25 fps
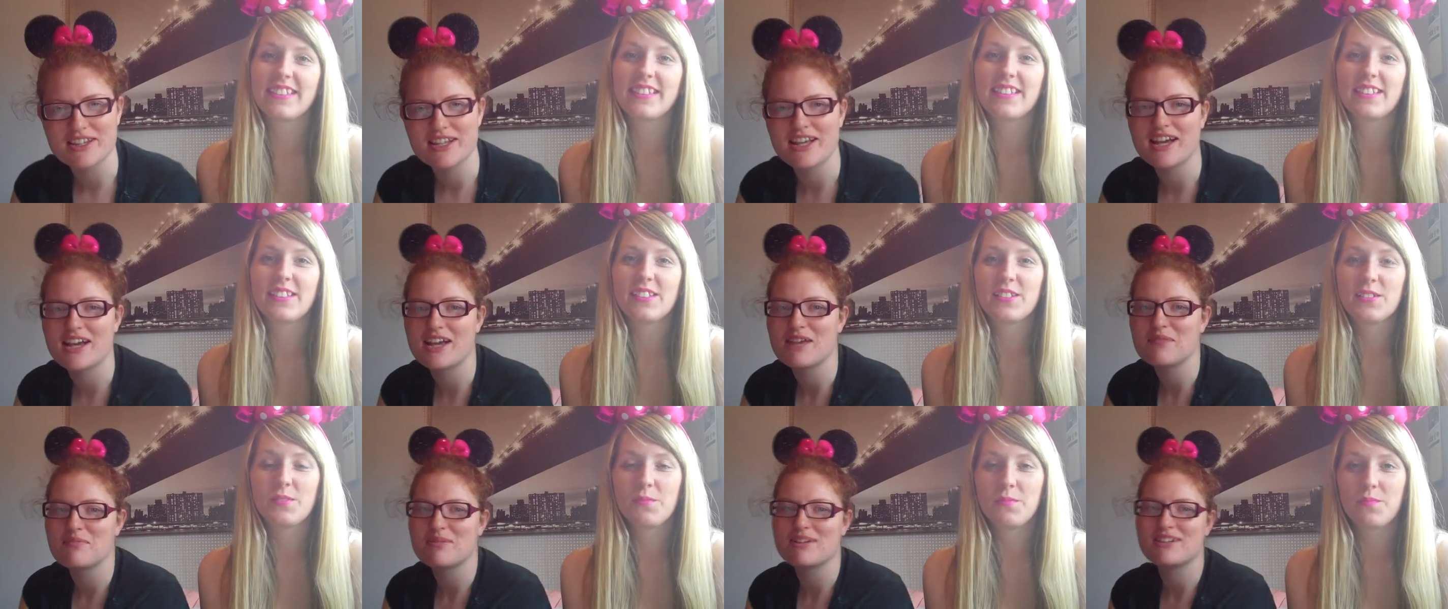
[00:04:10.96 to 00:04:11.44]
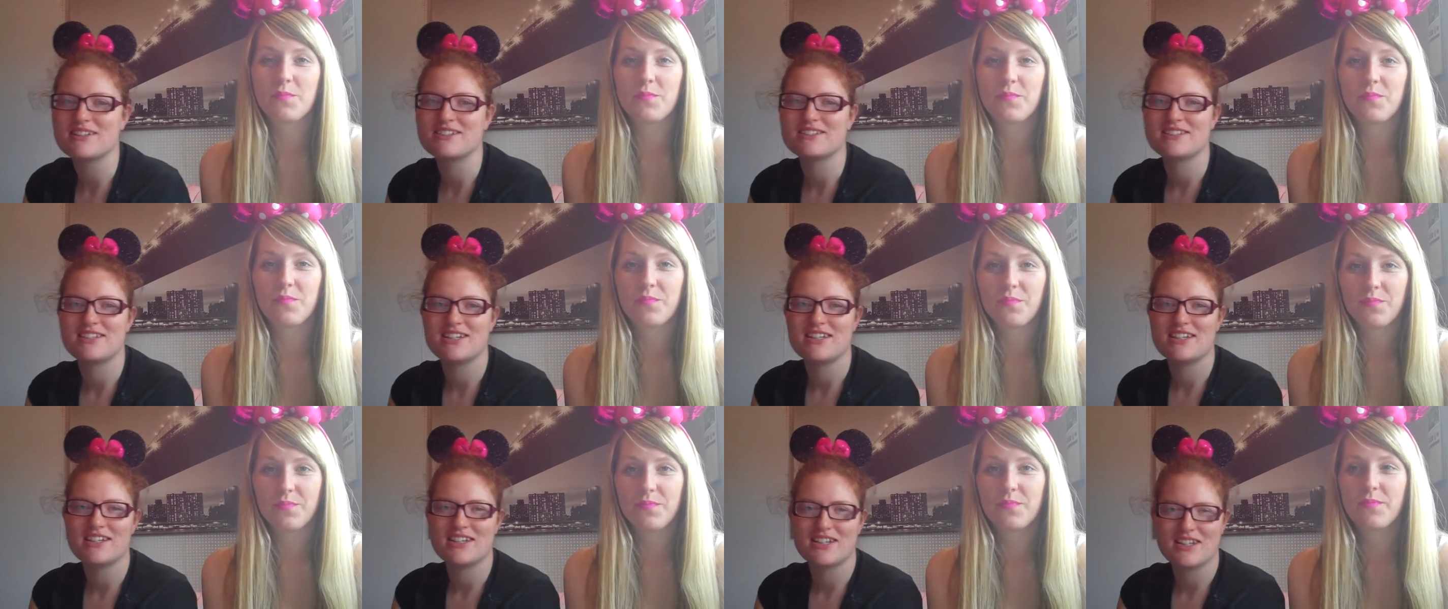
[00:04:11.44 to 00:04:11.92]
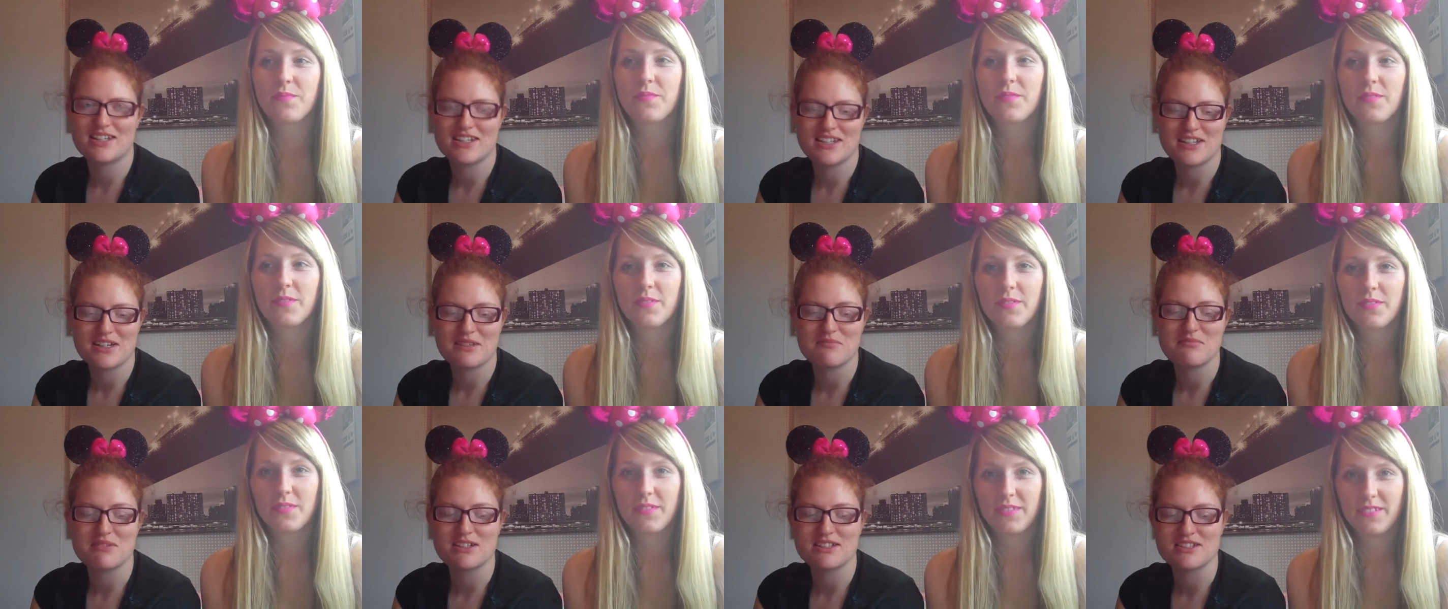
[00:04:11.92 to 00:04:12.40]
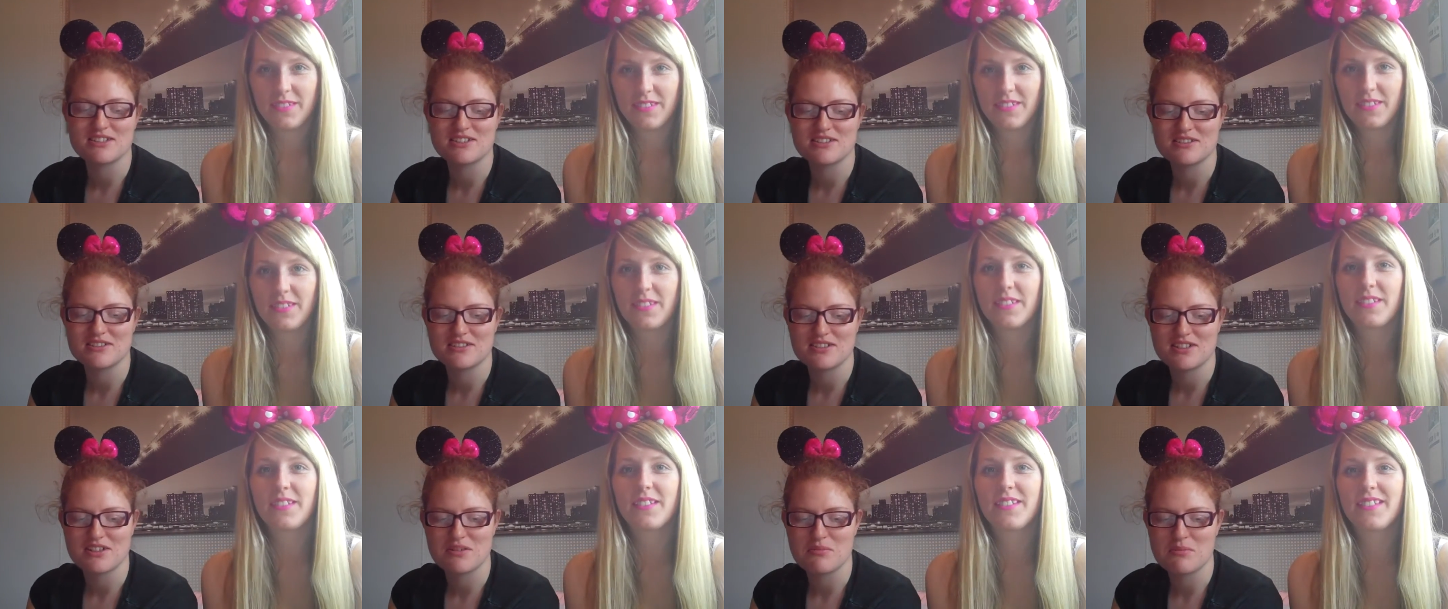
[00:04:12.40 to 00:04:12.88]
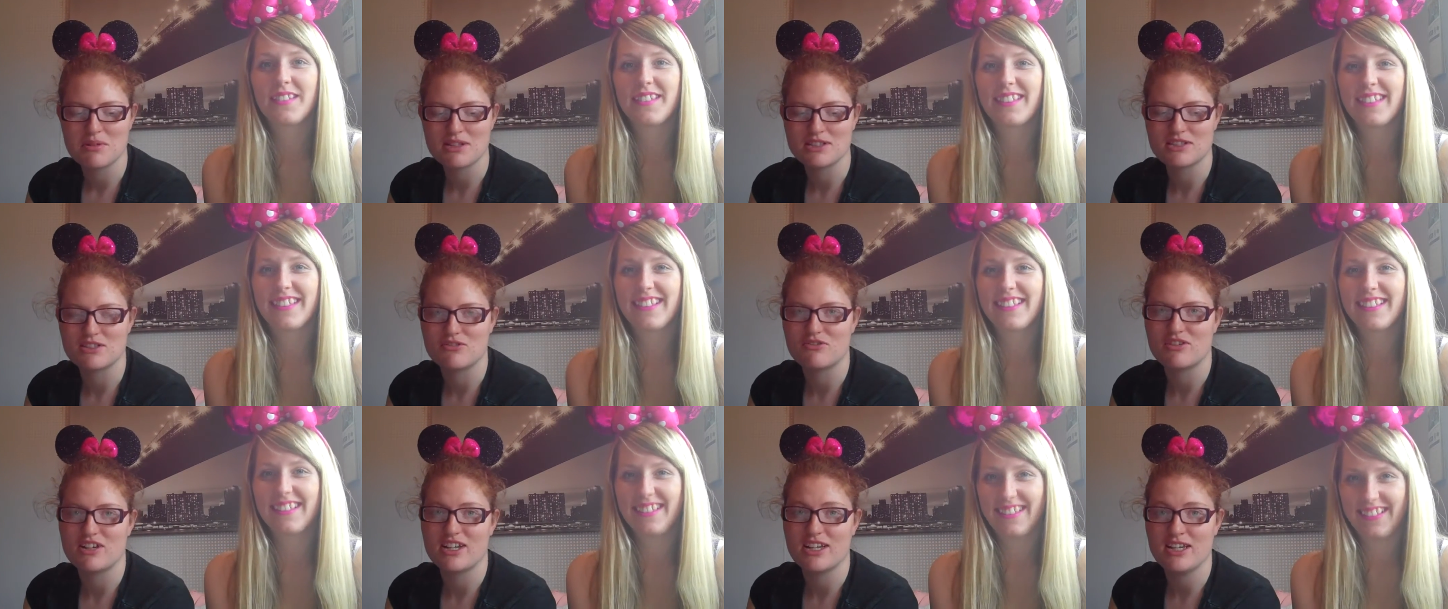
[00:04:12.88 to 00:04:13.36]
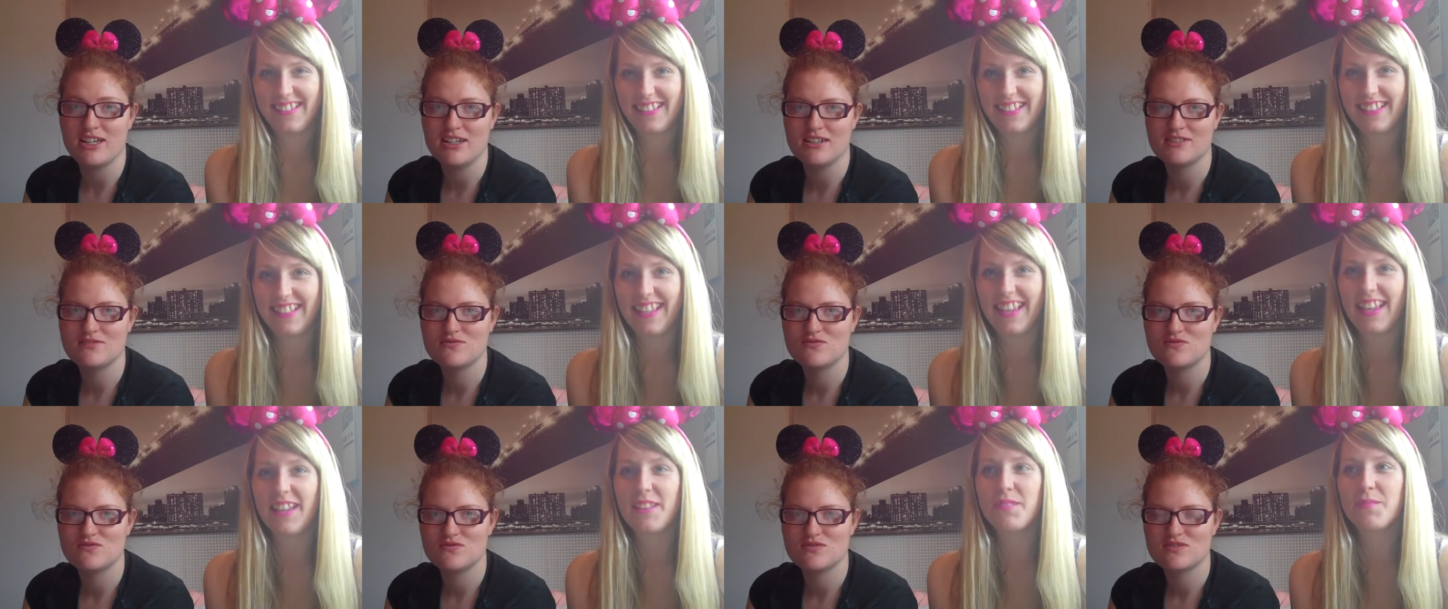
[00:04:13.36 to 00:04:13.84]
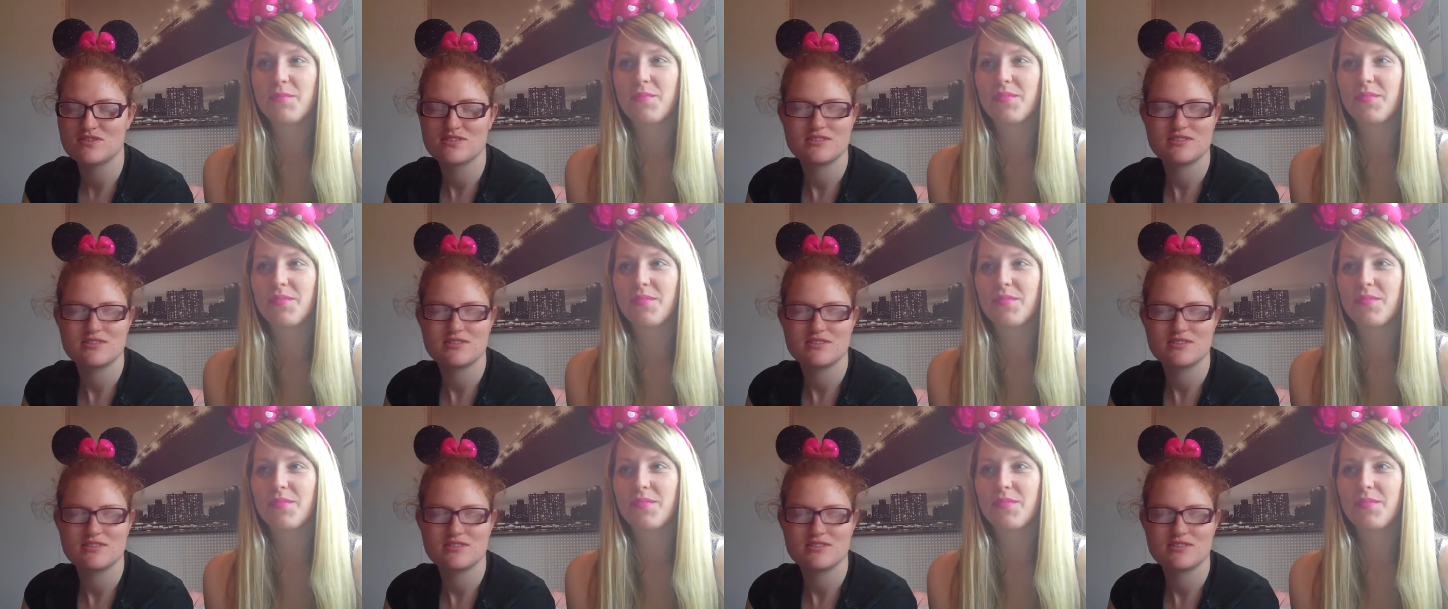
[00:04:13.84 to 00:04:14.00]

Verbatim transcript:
Speaker 1: the ABC Commissary. Yeah.